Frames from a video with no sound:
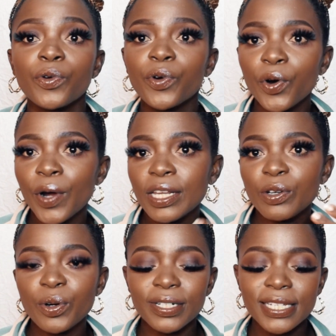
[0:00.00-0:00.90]
go and you
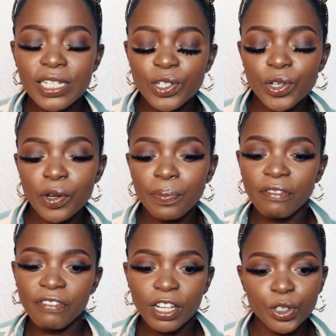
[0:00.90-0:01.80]
continue and you
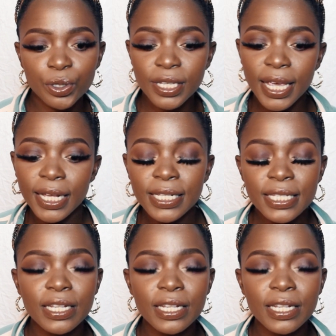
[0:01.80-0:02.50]
perfect your skills,